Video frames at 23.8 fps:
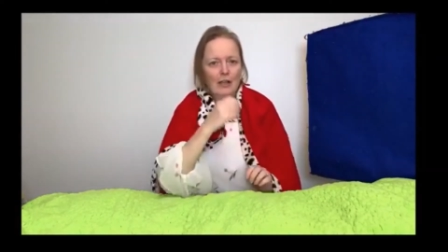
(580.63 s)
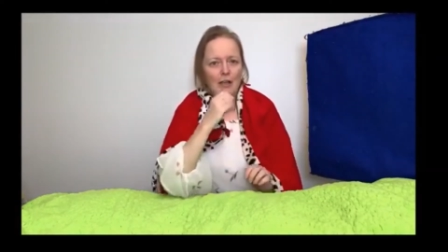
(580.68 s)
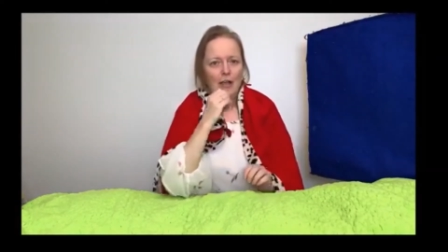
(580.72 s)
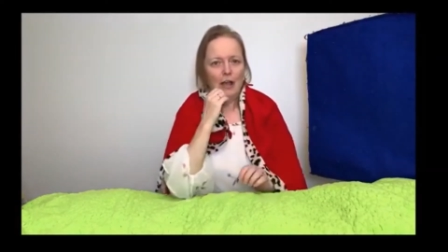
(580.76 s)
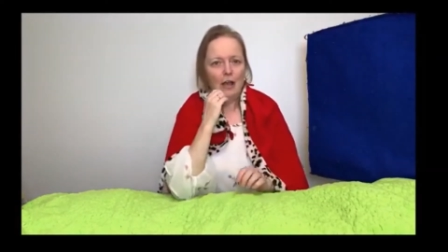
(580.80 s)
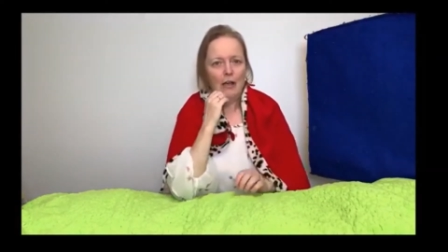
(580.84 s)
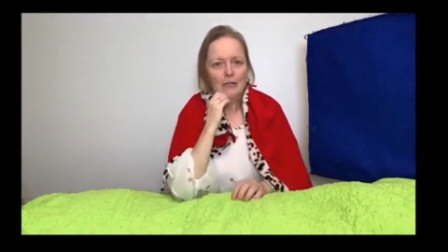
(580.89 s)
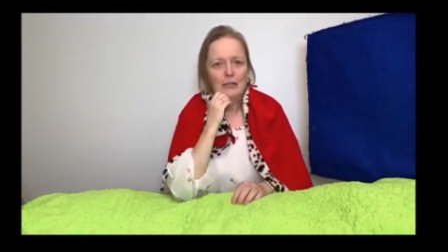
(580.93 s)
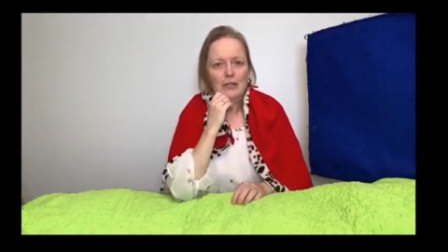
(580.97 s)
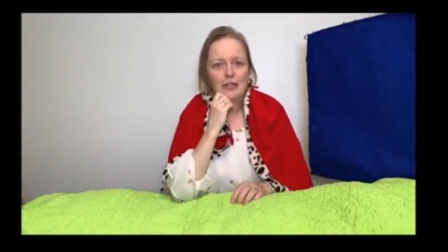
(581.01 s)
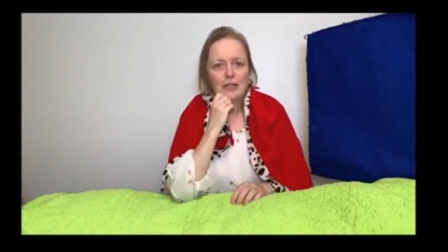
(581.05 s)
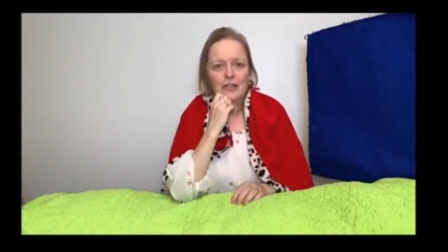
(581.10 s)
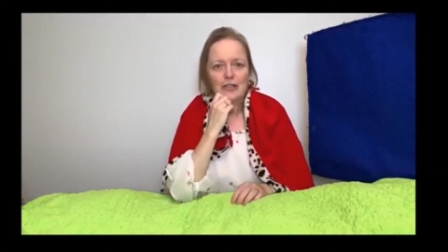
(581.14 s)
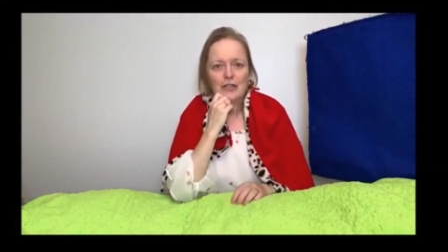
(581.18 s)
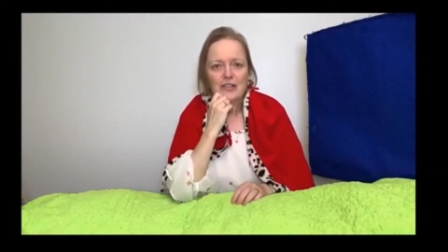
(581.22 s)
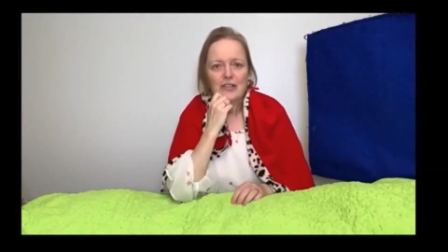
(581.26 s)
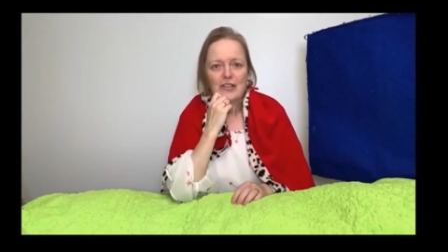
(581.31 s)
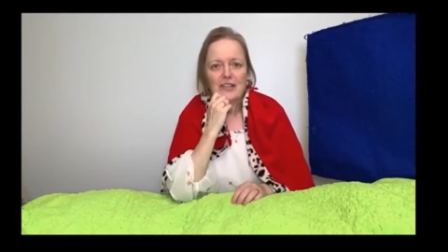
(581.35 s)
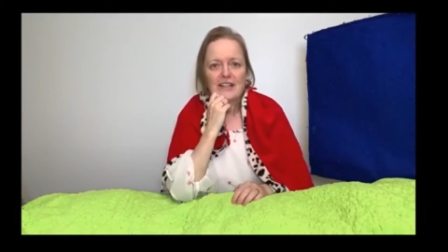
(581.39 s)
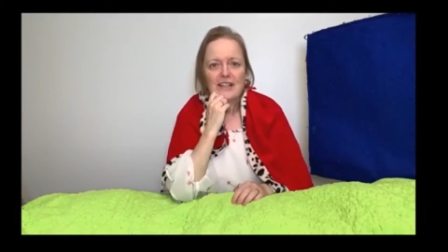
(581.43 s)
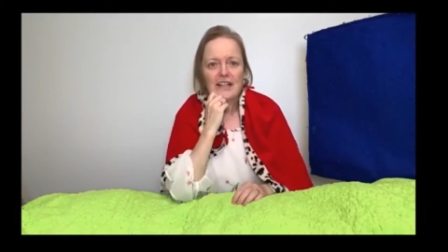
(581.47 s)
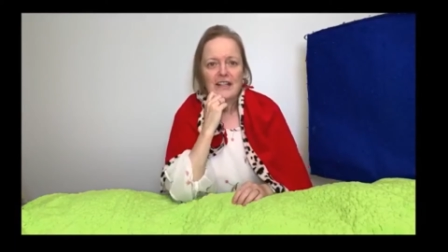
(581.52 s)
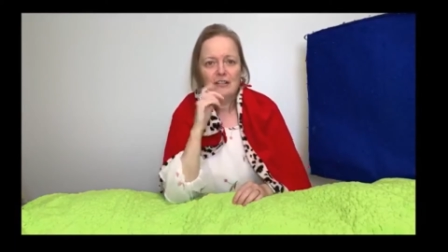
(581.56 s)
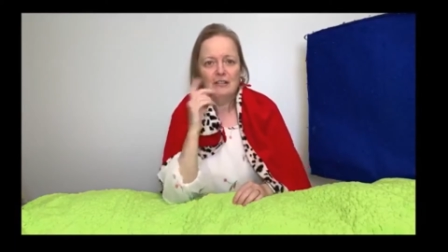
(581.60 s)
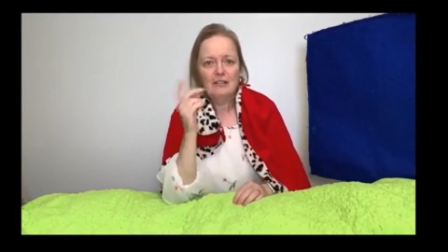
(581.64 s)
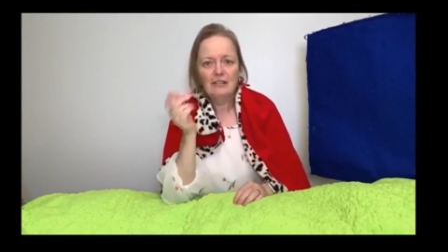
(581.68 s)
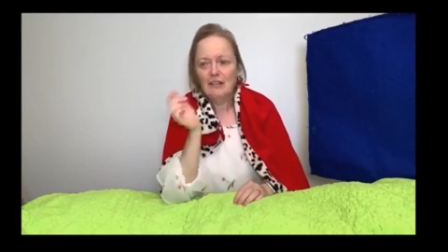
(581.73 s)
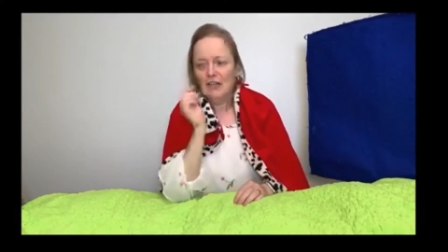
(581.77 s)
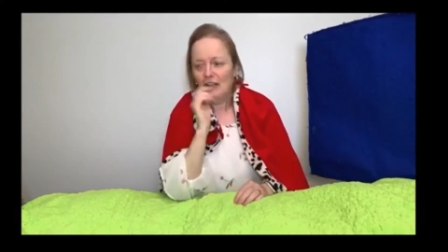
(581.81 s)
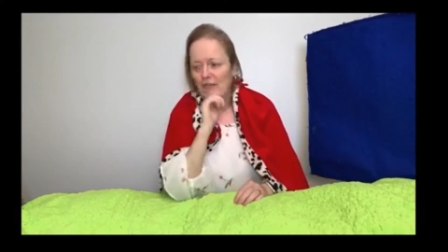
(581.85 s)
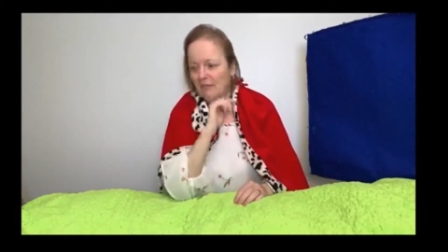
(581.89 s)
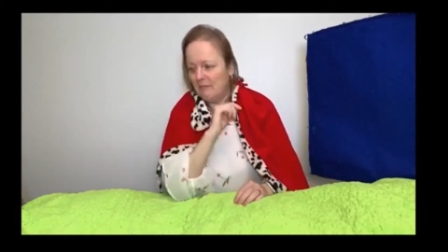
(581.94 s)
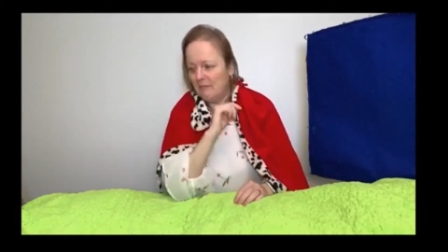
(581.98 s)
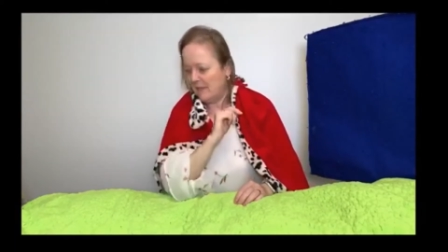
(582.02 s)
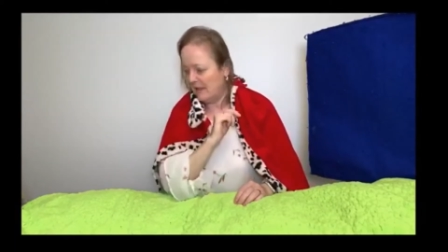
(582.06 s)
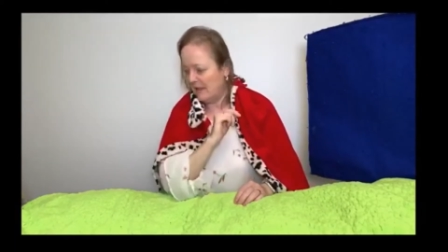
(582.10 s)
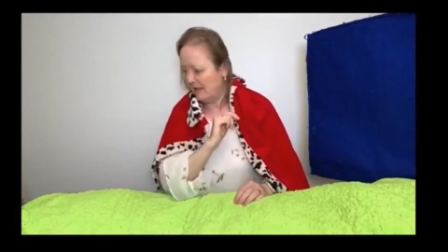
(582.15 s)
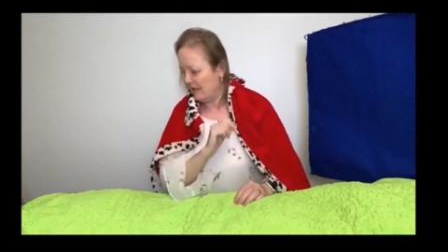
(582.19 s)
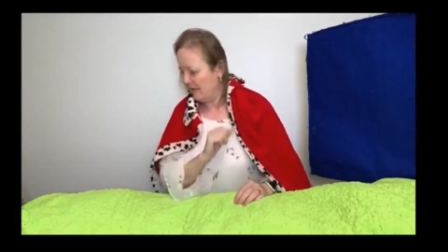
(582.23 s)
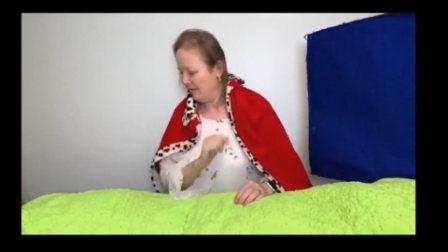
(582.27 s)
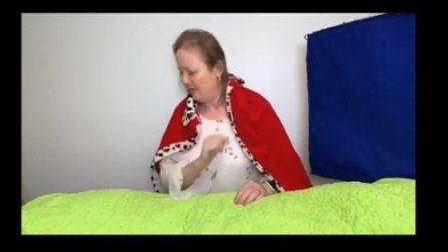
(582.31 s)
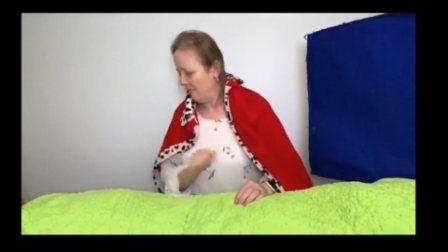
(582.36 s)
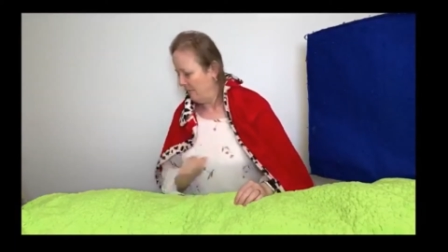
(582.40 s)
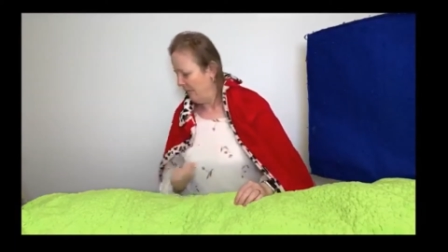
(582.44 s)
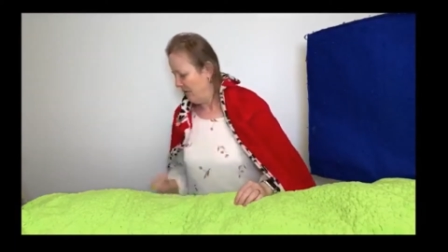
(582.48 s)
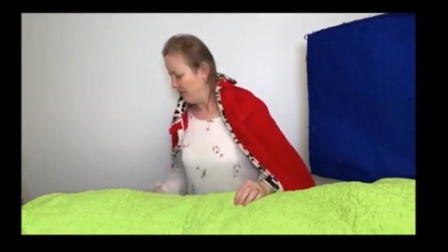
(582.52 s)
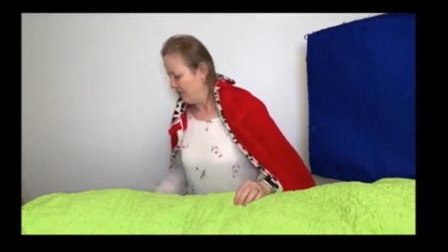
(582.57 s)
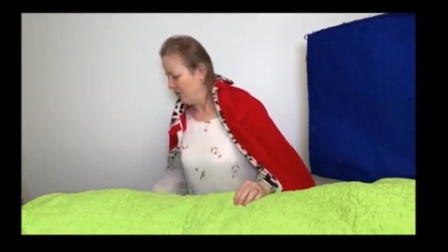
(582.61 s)
could you say you love me as
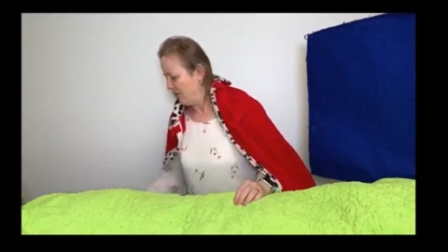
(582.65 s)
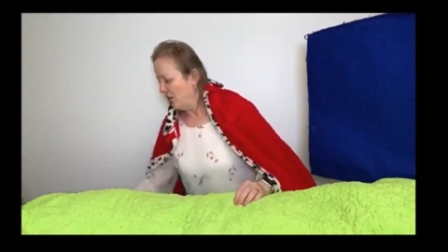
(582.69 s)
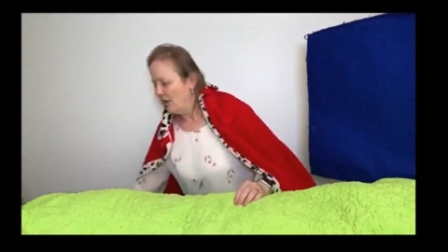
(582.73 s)
much